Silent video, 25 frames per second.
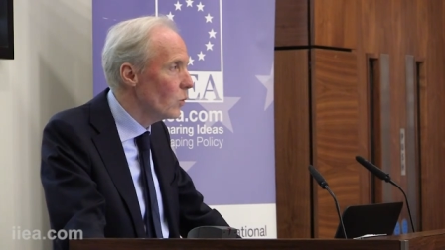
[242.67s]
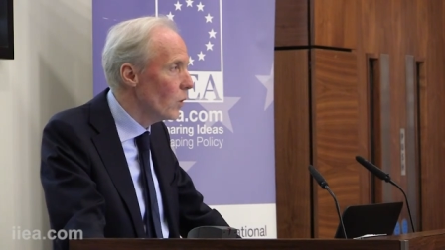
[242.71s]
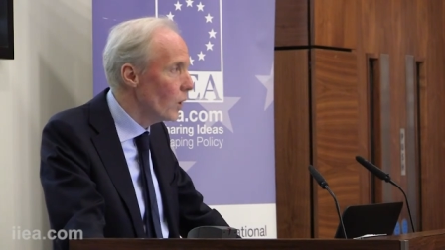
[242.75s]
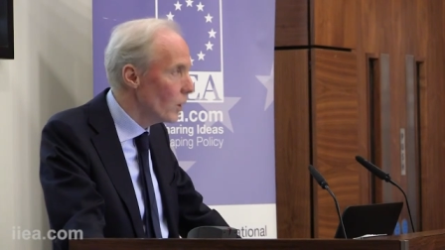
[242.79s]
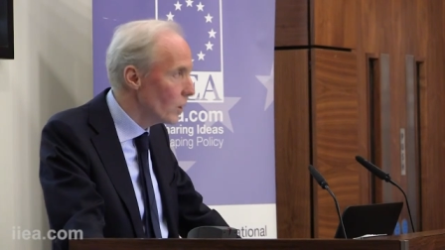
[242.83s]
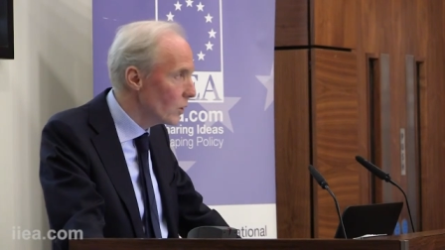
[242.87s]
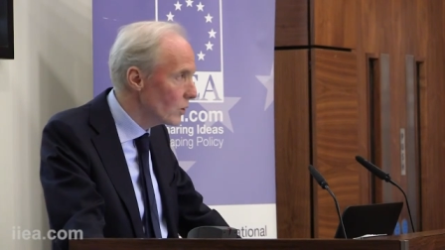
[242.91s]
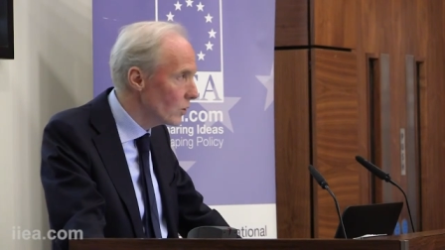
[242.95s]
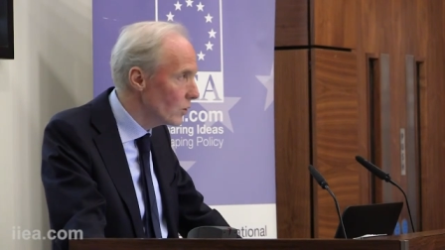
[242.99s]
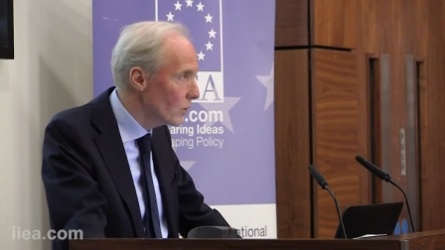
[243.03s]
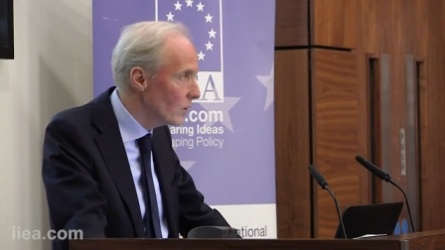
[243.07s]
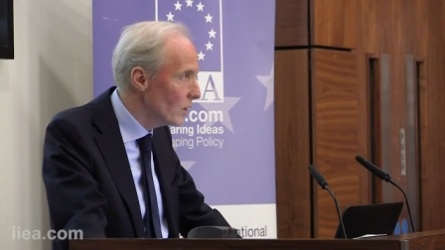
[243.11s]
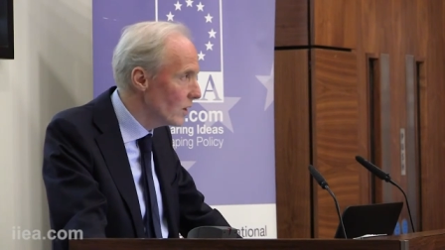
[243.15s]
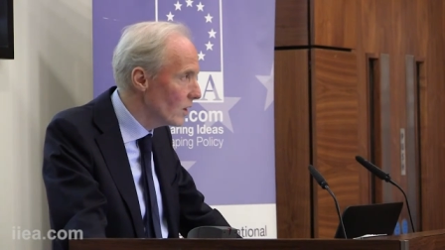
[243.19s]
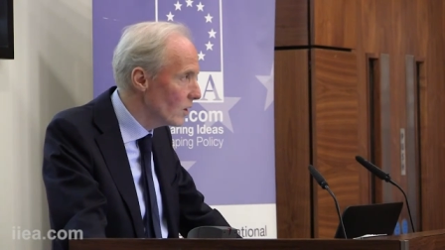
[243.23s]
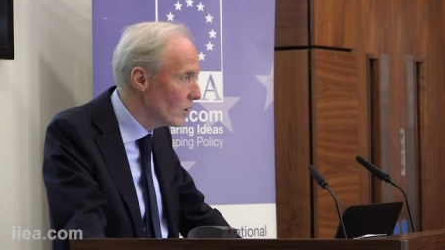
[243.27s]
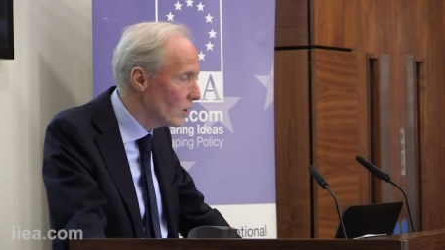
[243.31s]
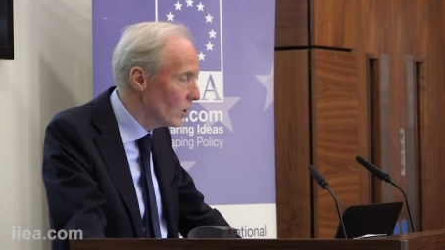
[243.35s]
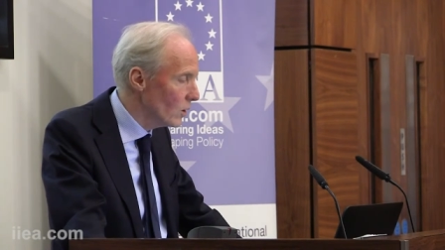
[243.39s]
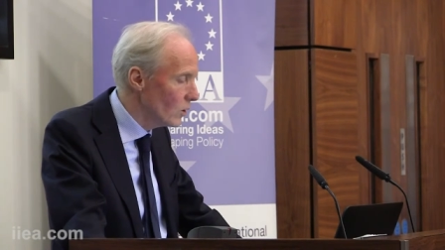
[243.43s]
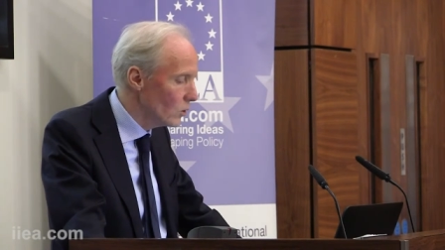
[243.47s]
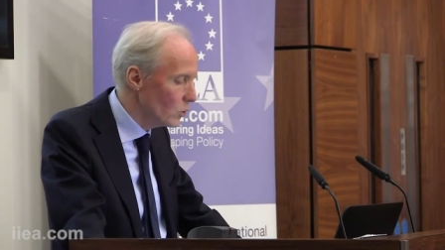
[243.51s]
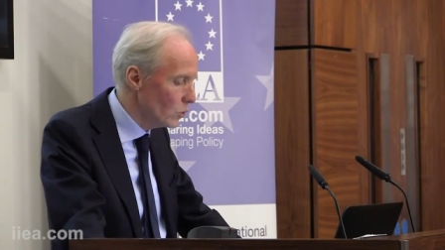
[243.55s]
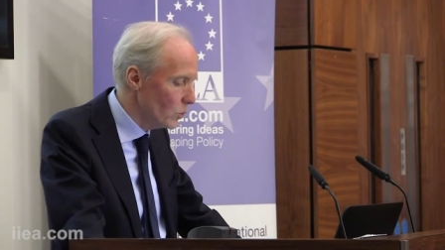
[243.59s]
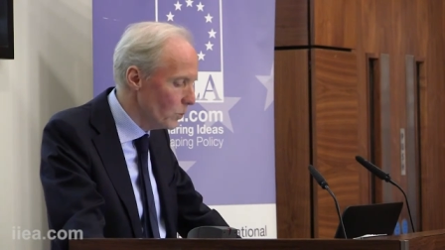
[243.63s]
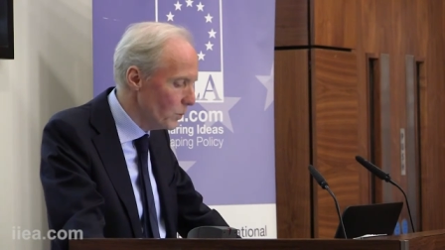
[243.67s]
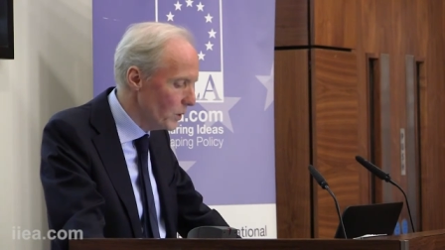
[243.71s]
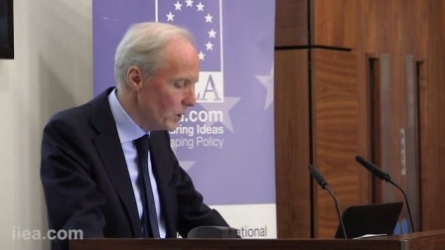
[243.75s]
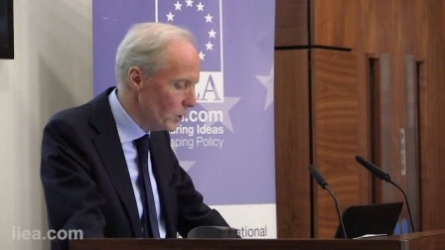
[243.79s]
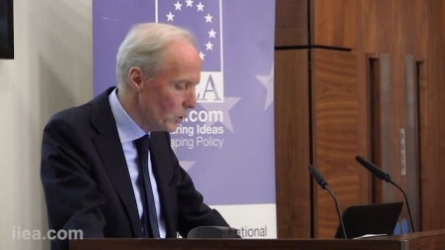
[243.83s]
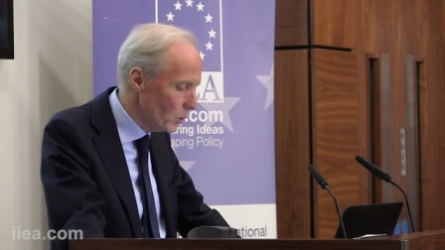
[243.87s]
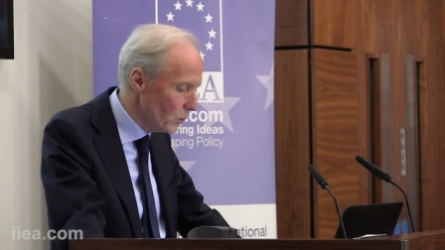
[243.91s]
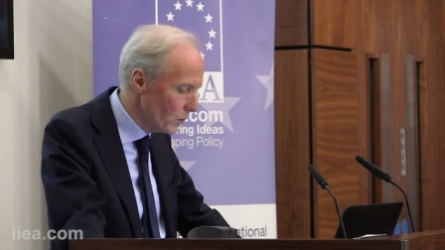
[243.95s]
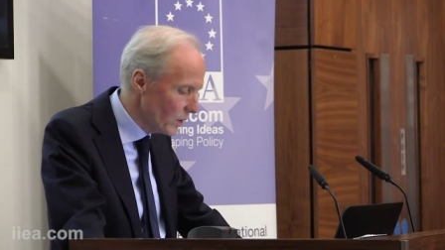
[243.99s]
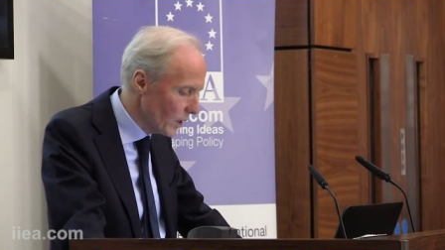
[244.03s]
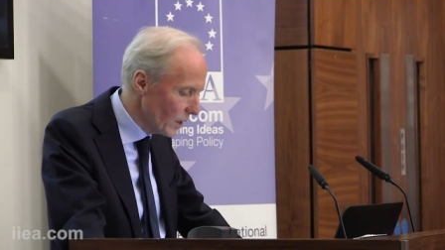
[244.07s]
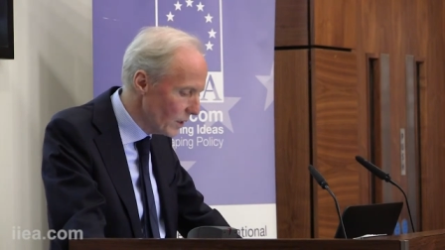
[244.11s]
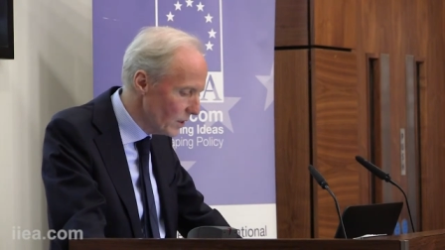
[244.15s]
work together, to be
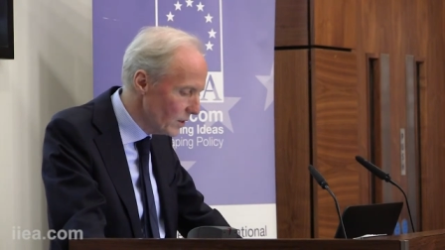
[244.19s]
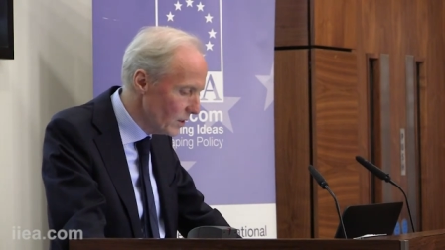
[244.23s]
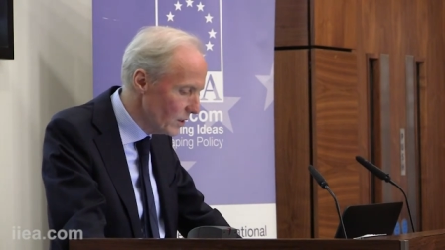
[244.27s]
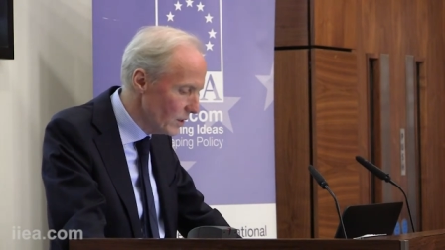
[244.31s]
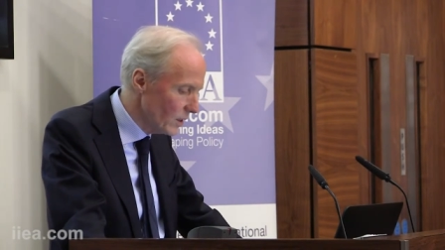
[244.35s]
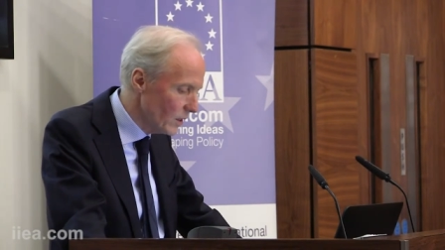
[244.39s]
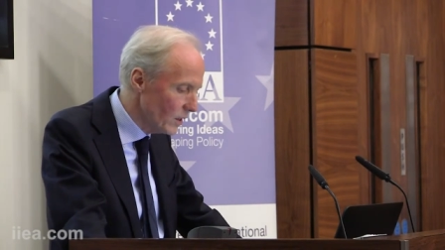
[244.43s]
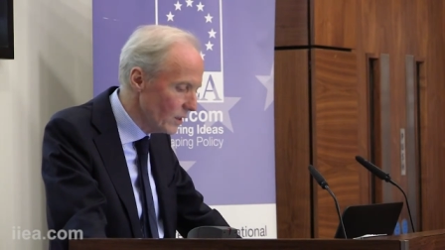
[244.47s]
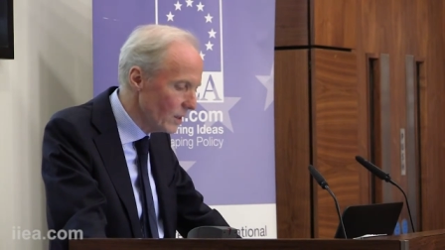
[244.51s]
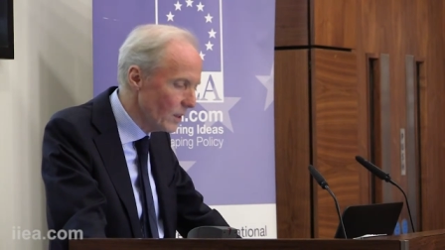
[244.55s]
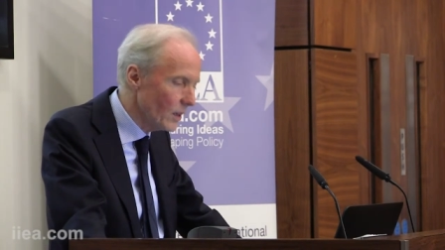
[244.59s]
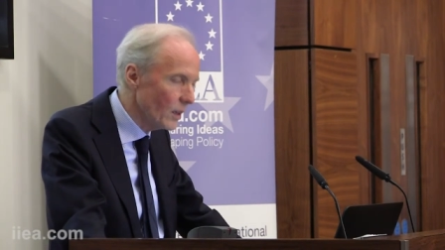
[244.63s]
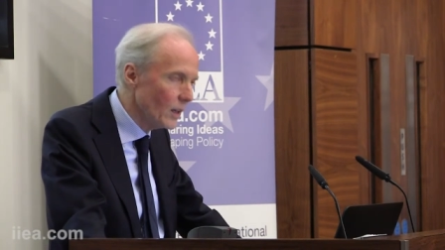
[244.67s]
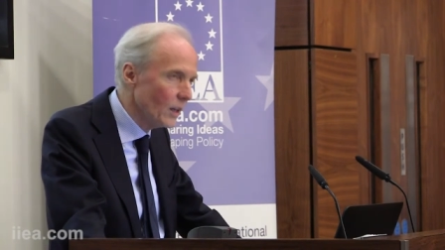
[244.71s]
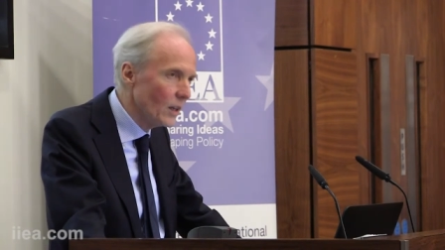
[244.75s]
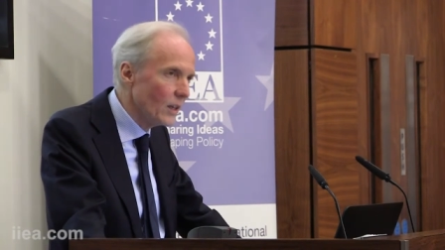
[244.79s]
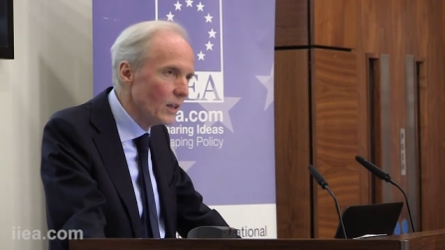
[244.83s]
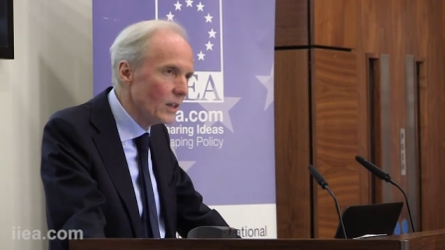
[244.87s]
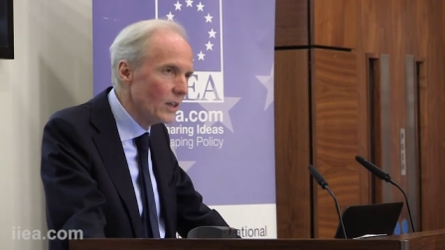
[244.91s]
united